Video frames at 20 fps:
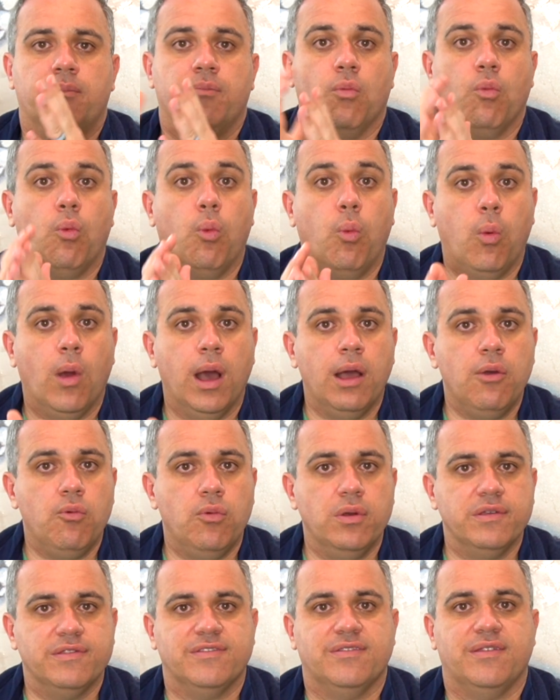what
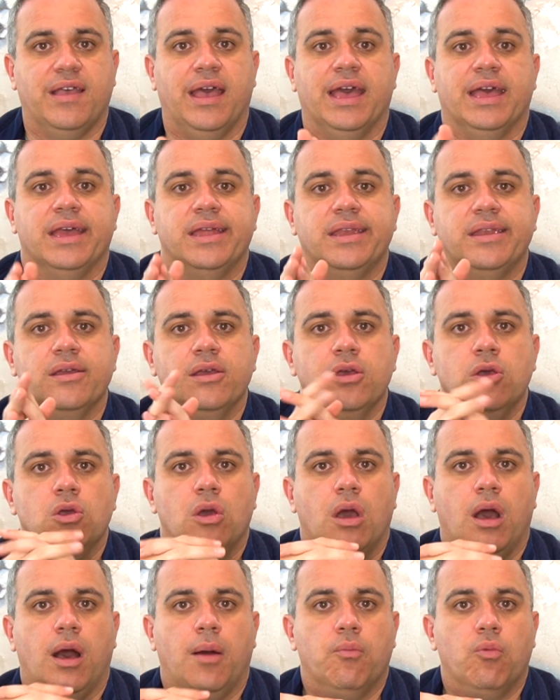was said,
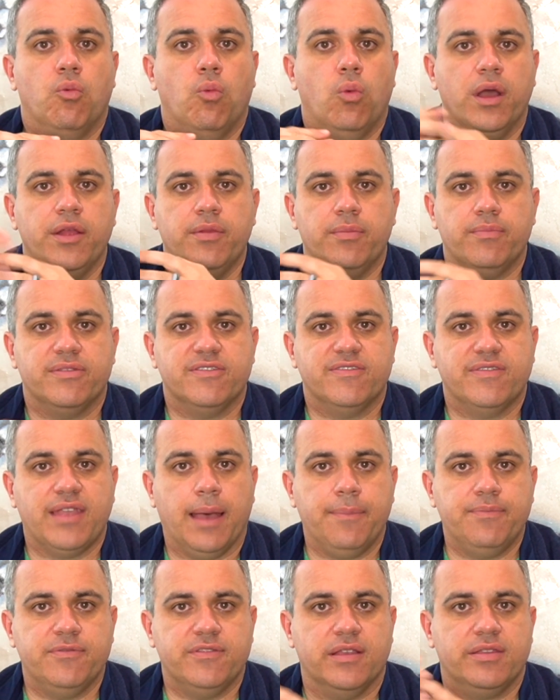what
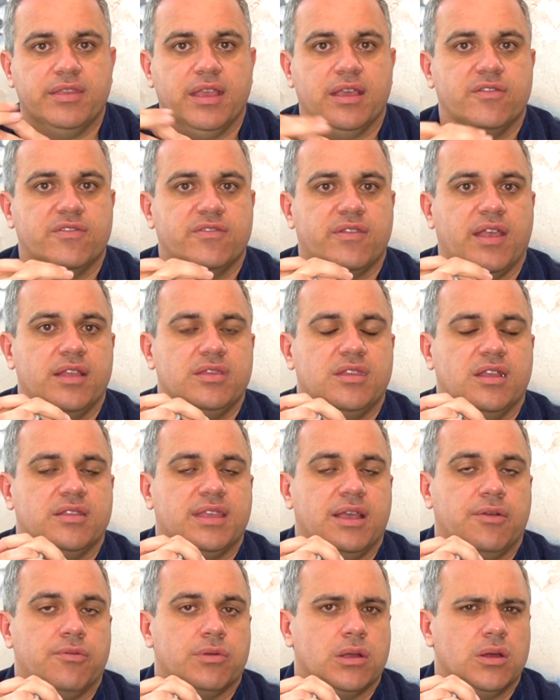steps that they said that
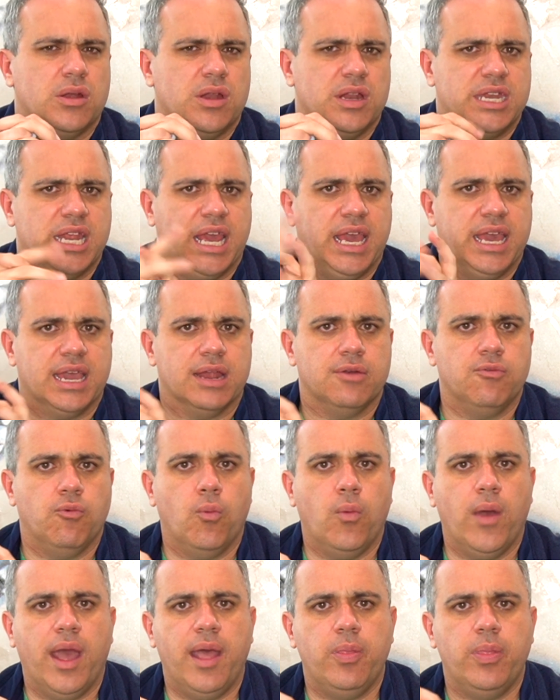they were going to take,
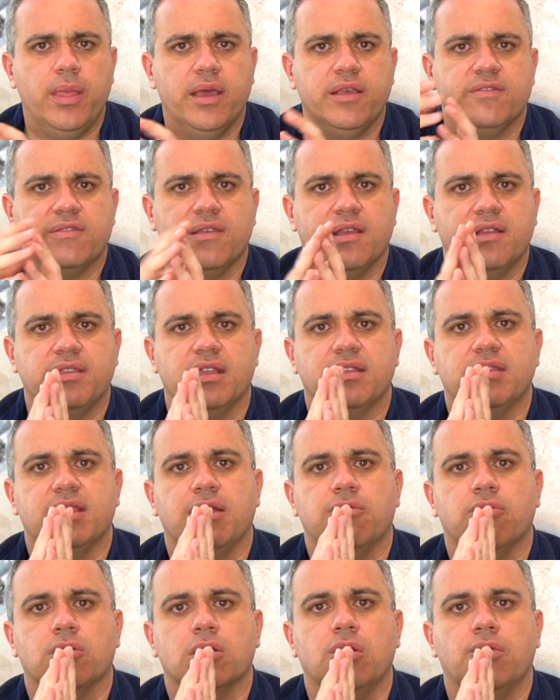and when they said that
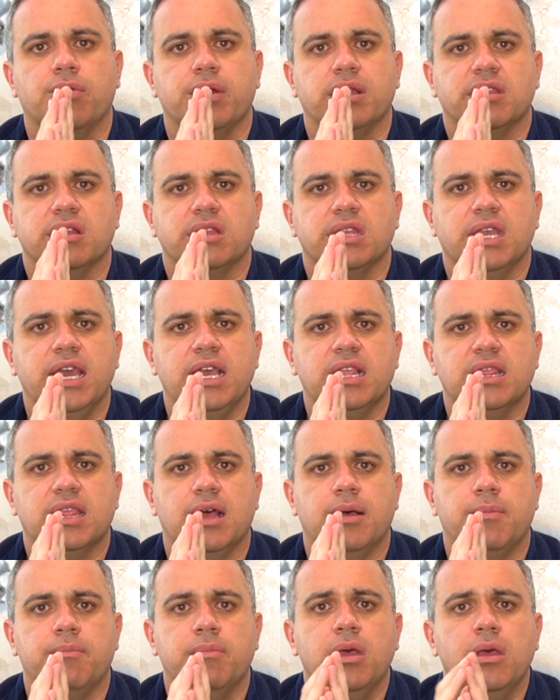they were going to take
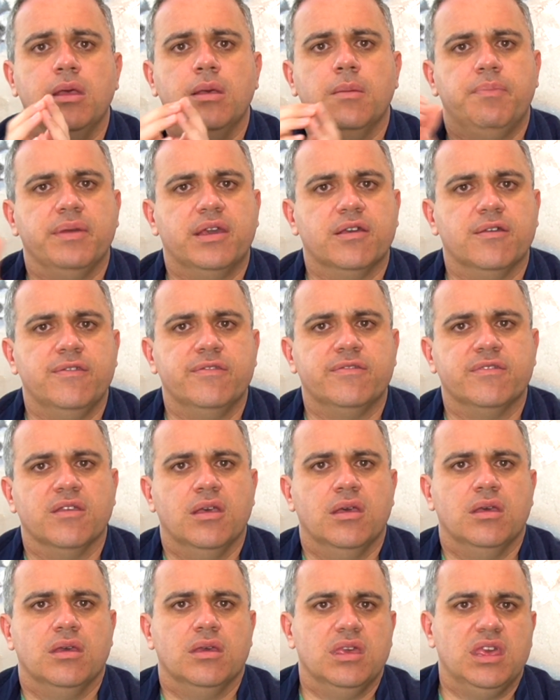them,
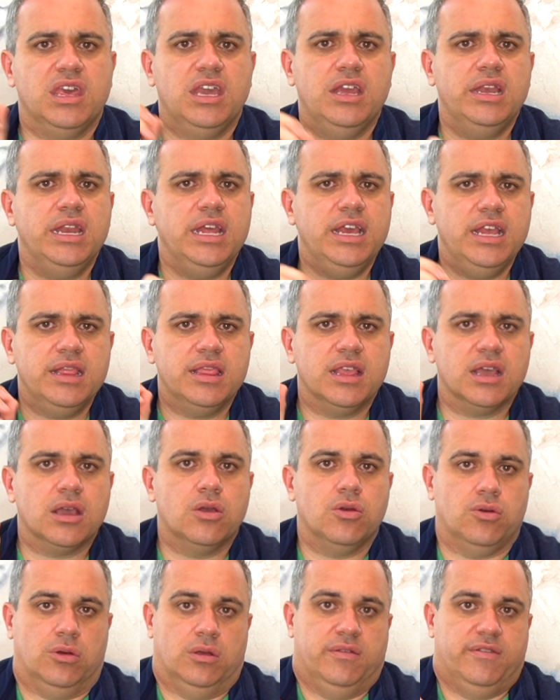because you need the
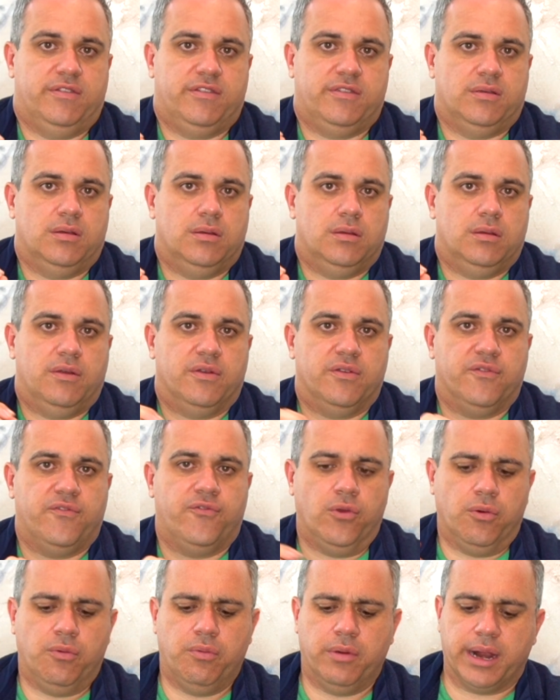goods
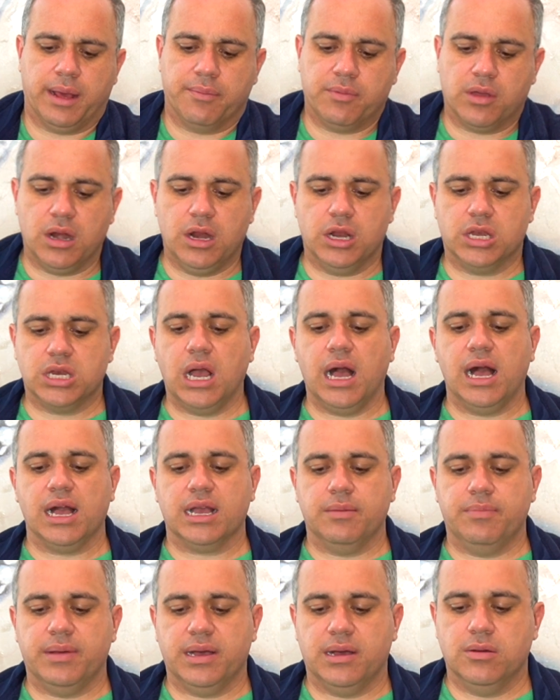for what I'm going to
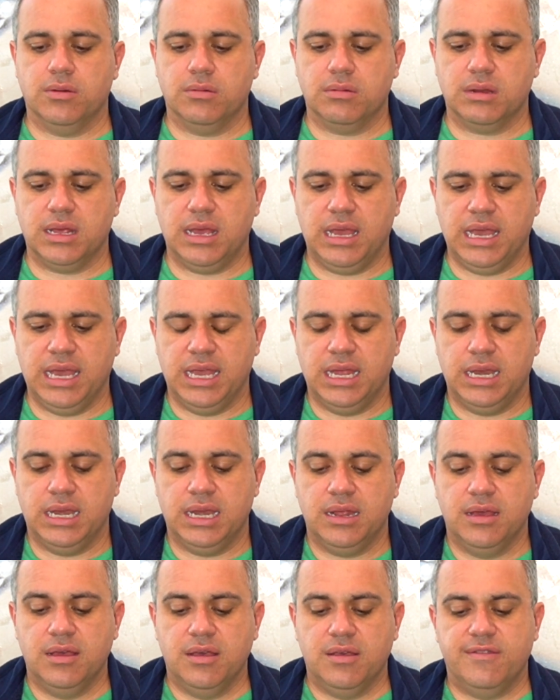talk about
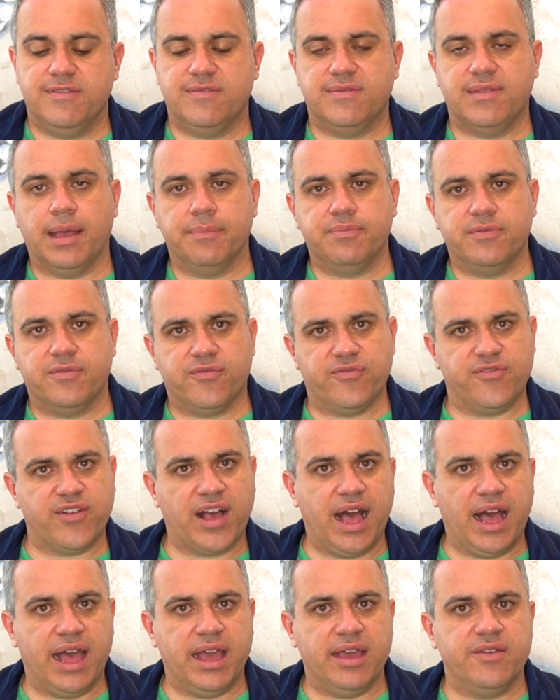in steps
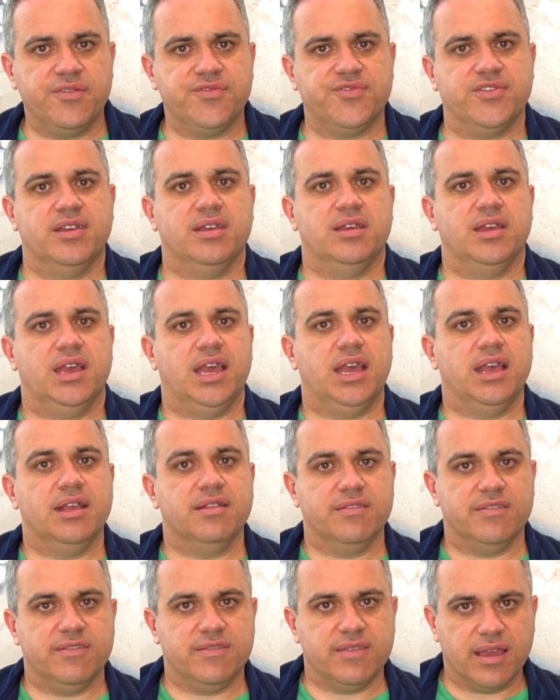5
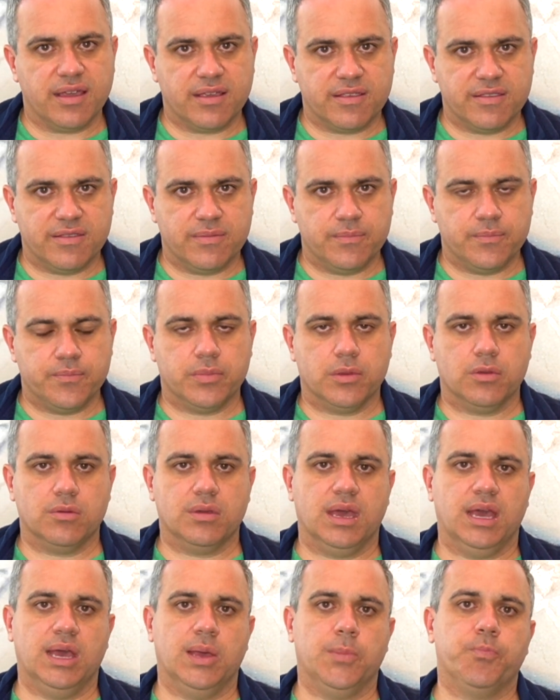and 6,
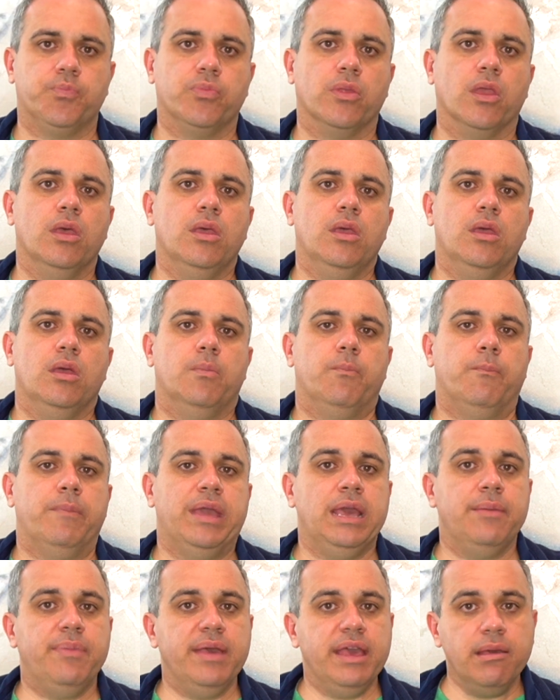okay?
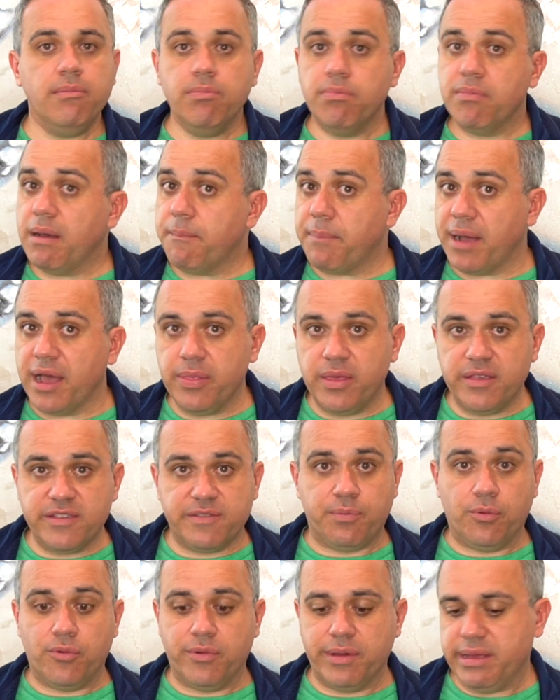Maybe by
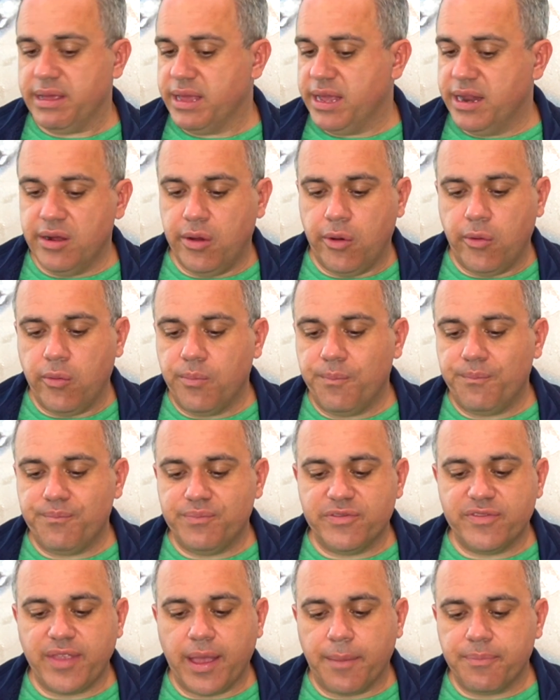this point,
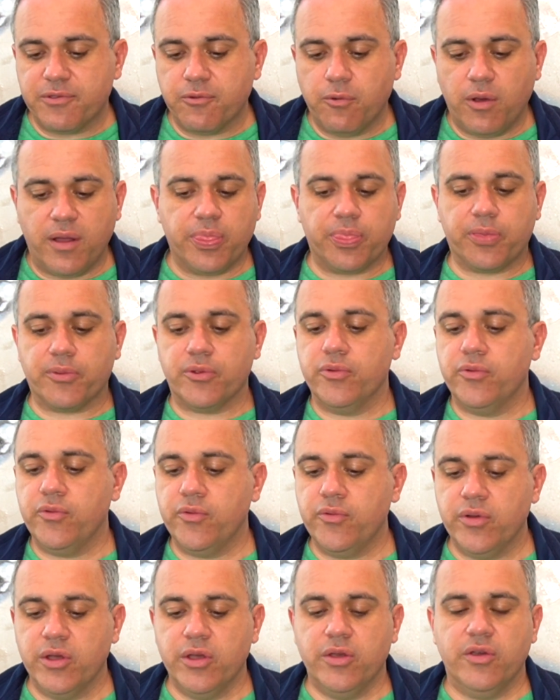steps 1
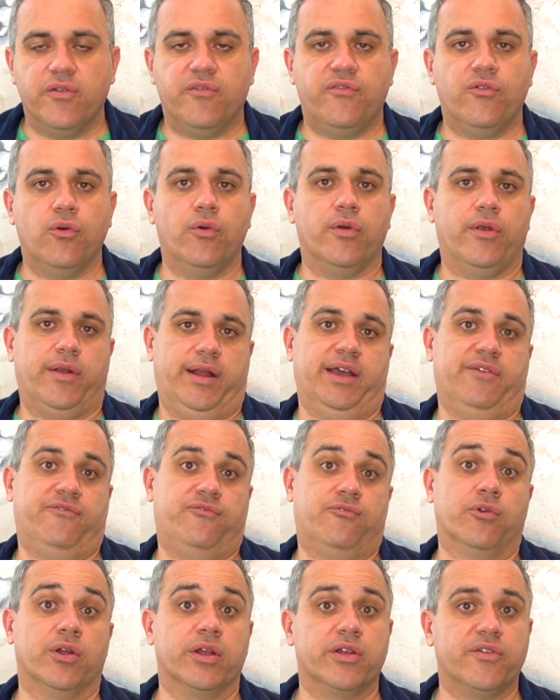through 4
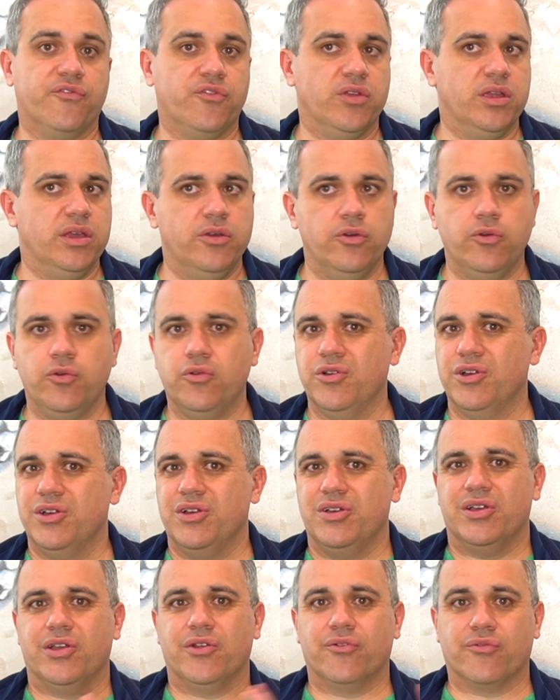have worked for you.
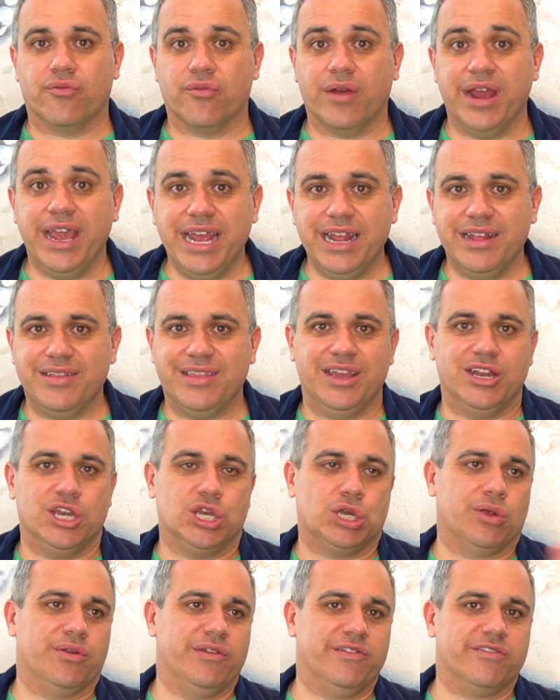Great. The
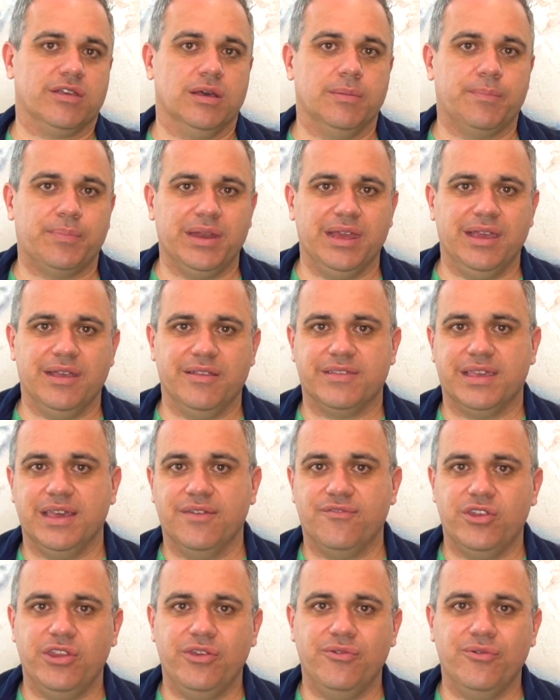insurance company has
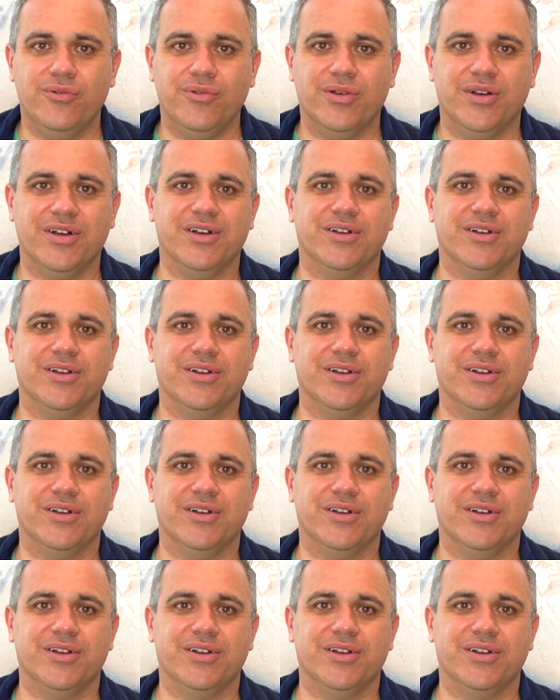given you,